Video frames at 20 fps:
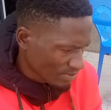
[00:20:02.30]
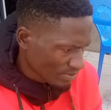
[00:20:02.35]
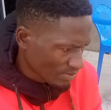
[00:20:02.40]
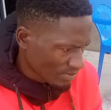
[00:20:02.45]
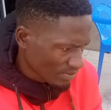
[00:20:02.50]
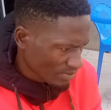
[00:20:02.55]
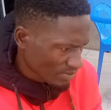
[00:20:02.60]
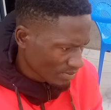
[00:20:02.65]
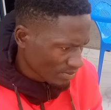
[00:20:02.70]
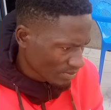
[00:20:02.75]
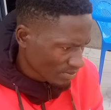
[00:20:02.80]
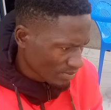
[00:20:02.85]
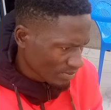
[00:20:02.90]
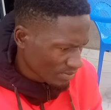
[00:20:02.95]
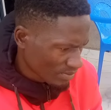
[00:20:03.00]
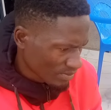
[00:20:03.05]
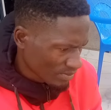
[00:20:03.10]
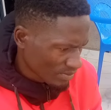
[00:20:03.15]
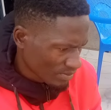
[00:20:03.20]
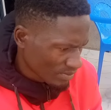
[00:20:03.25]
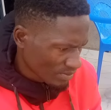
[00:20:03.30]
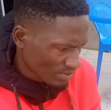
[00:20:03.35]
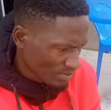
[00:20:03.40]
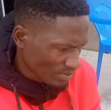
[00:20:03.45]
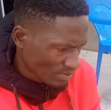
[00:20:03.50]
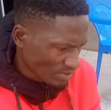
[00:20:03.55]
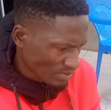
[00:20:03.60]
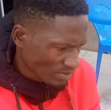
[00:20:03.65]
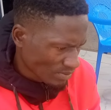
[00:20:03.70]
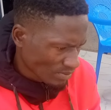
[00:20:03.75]

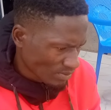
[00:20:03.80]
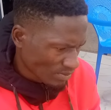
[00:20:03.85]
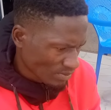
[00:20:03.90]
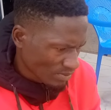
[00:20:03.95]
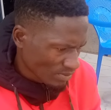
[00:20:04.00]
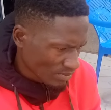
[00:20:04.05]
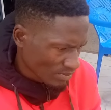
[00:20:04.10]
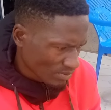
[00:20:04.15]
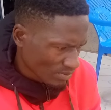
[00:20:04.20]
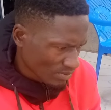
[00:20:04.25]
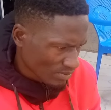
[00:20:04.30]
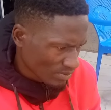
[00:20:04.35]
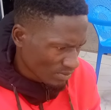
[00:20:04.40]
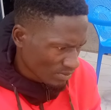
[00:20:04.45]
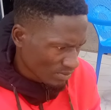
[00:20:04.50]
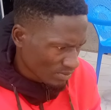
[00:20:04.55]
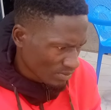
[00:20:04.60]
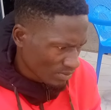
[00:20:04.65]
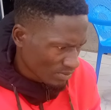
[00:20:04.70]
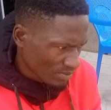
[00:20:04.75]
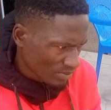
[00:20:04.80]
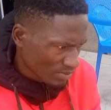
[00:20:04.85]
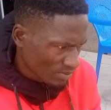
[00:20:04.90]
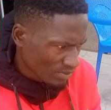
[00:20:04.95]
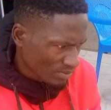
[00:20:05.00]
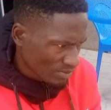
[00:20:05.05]
(no one is talking)